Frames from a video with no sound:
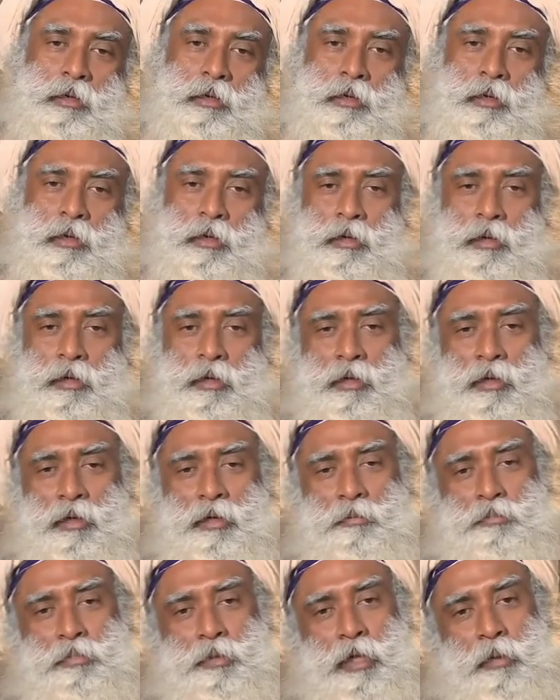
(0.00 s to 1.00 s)

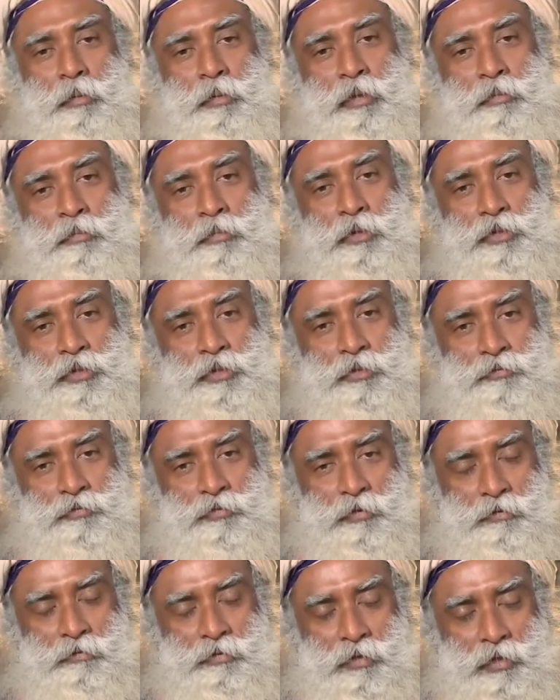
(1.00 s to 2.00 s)
Probably most of
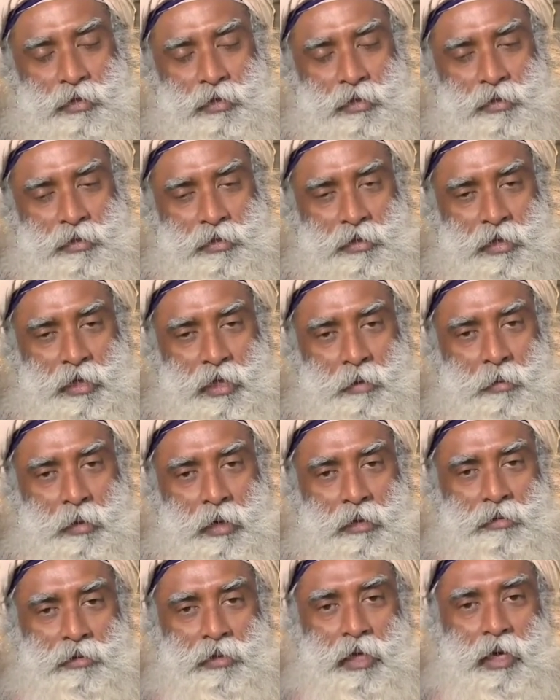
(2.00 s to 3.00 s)
you have heard
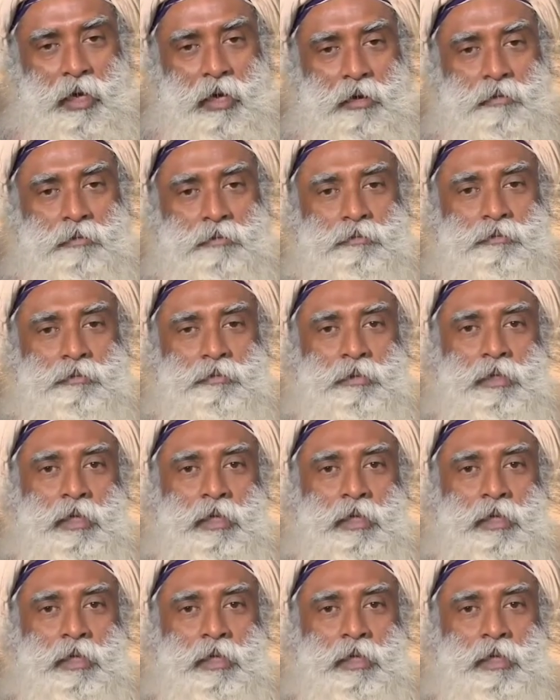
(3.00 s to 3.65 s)
about how